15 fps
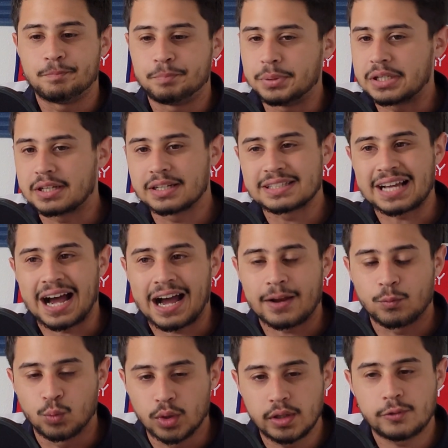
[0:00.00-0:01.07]
because I
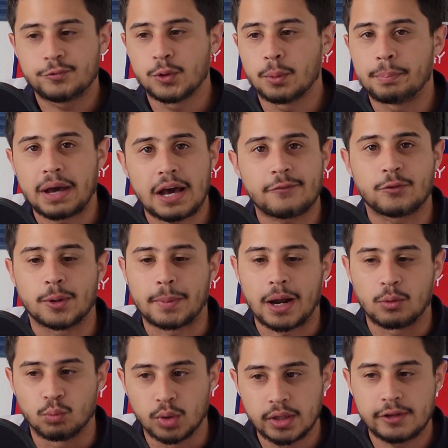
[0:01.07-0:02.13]
really feel bad for him. I
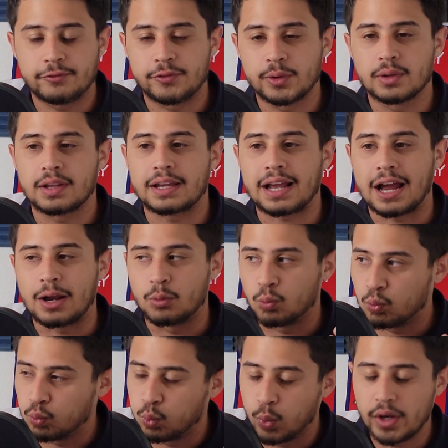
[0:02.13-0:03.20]
really feel like I
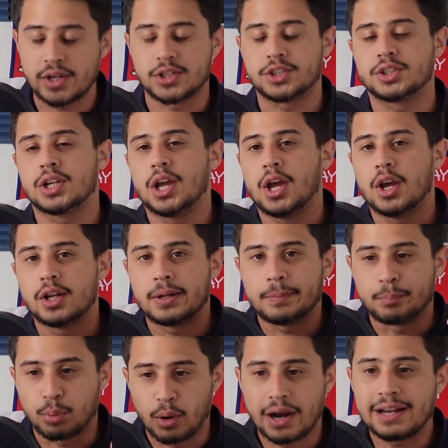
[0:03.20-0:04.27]
wish
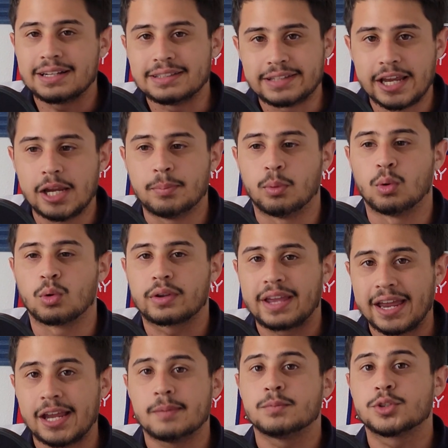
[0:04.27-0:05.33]
Brian Daboll
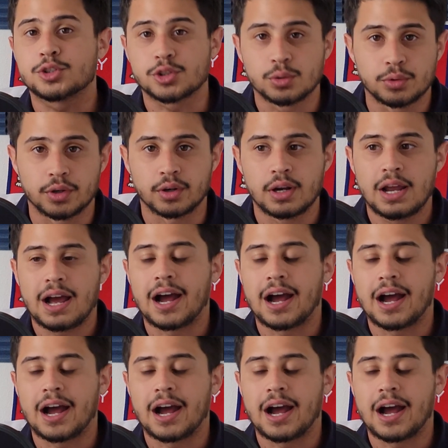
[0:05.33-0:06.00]
came sooner.